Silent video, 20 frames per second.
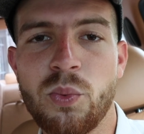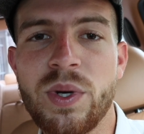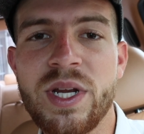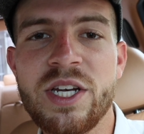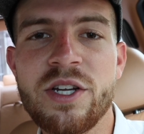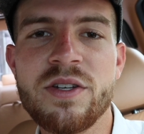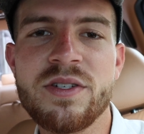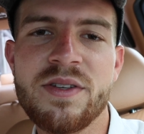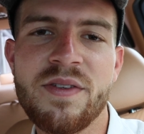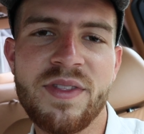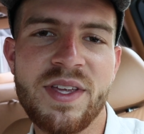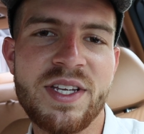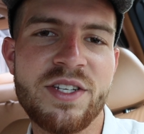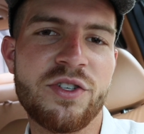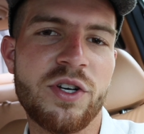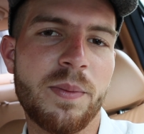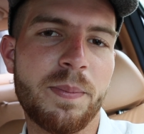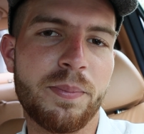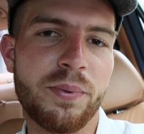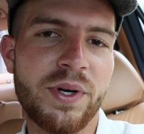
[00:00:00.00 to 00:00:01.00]
windows of this are
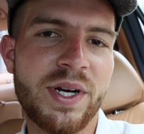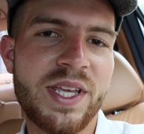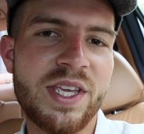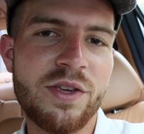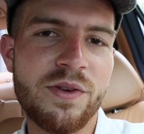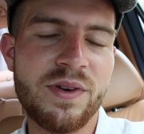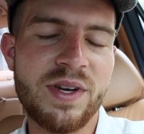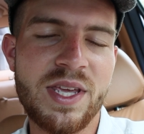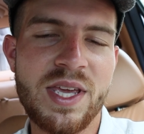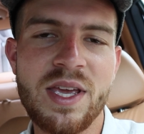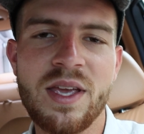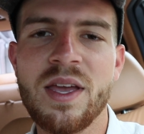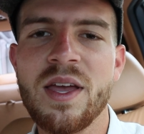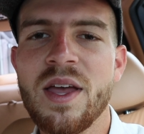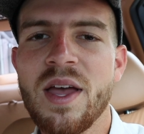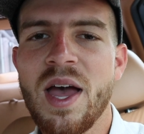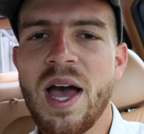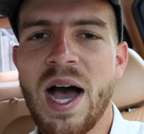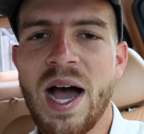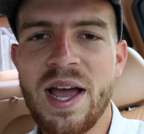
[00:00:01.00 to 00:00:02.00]
pretty unique.
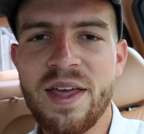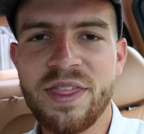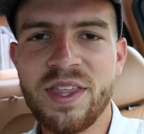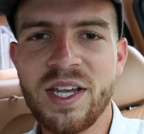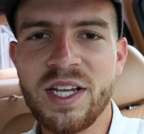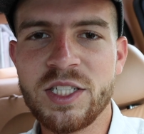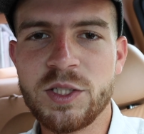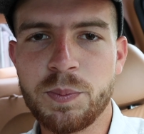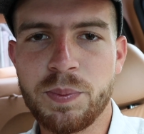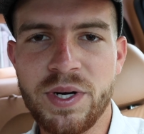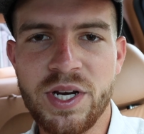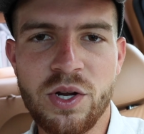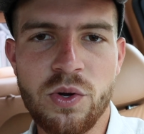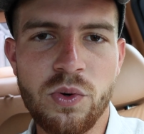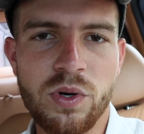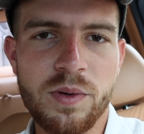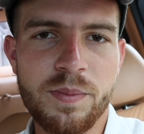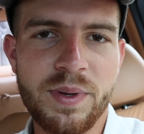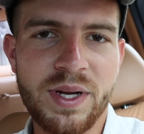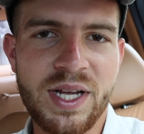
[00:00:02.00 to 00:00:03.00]
I think it's pretty
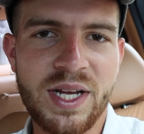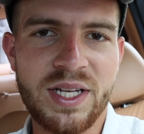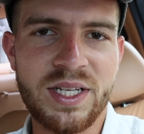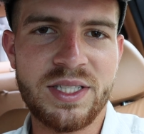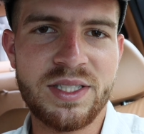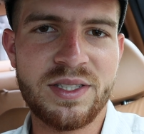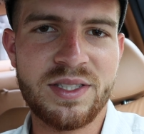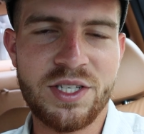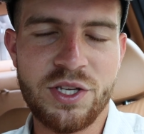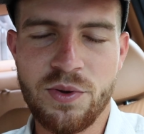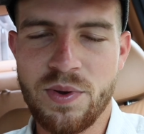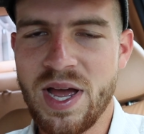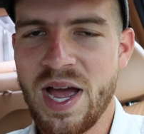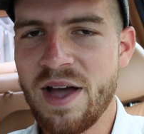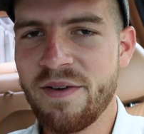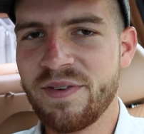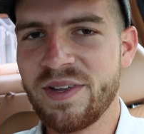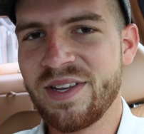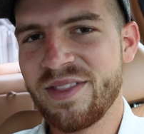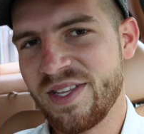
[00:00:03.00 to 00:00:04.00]
cool because you have
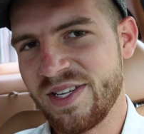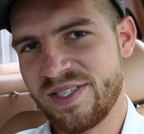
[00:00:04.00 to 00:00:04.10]
it in the